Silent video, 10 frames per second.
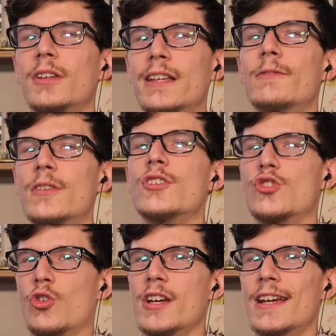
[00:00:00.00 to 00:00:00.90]
believe in the
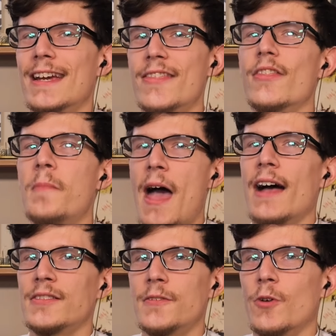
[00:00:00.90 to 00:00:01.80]
tree in the
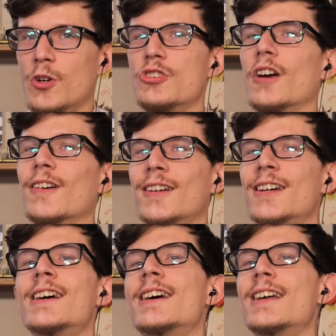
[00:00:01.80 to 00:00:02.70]
past, for sure.
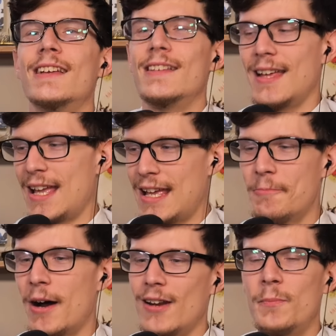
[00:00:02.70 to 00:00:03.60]
It
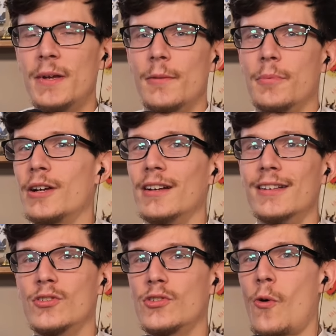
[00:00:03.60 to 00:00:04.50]
might have been a
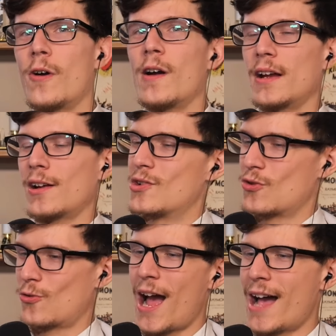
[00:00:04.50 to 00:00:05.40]
prehistoric, a
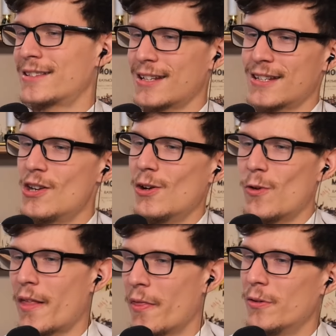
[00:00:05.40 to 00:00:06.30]
Jurassic,
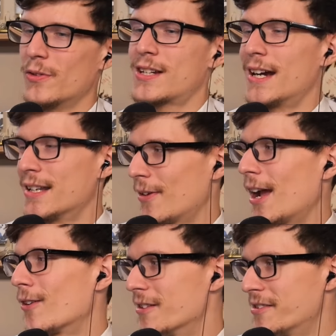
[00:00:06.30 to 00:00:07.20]
one of those kind of
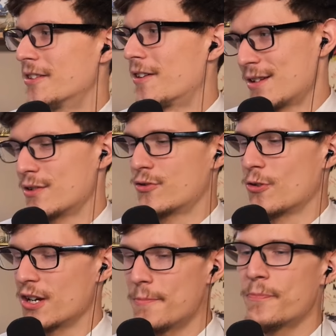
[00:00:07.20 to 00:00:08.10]
eras in our
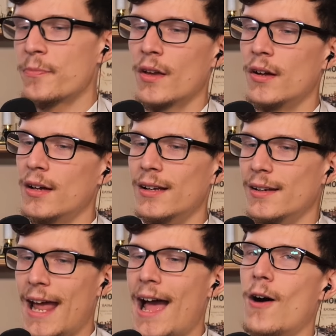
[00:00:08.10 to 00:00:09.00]
history.
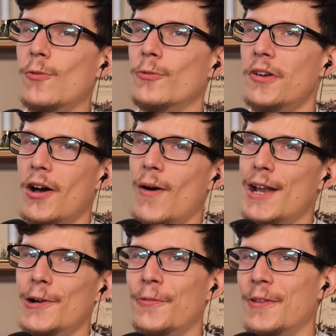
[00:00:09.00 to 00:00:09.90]
Now, no, I
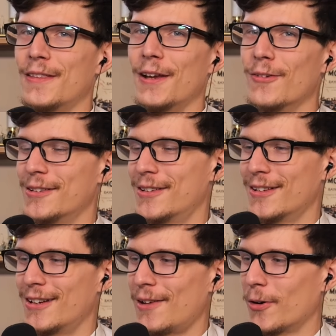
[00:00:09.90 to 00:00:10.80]
don't think there was
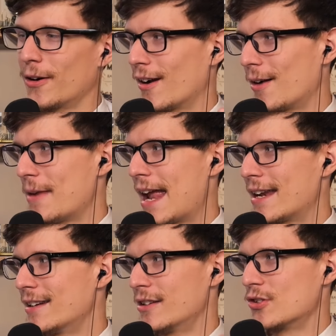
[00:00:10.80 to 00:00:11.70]
ever a
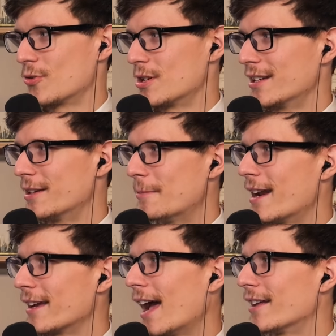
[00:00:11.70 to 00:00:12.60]
man-eating tree in
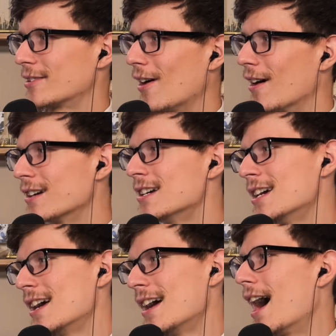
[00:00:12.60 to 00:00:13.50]
Madagascar.
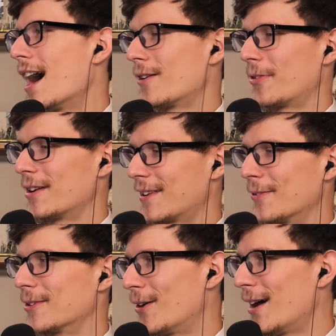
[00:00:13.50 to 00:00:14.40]
I don't think there was